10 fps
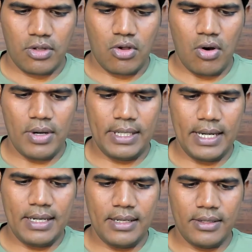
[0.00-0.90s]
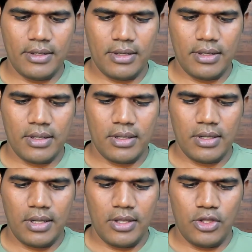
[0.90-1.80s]
content
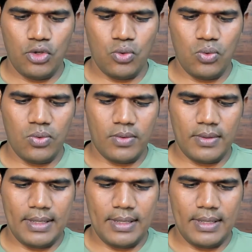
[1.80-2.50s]
you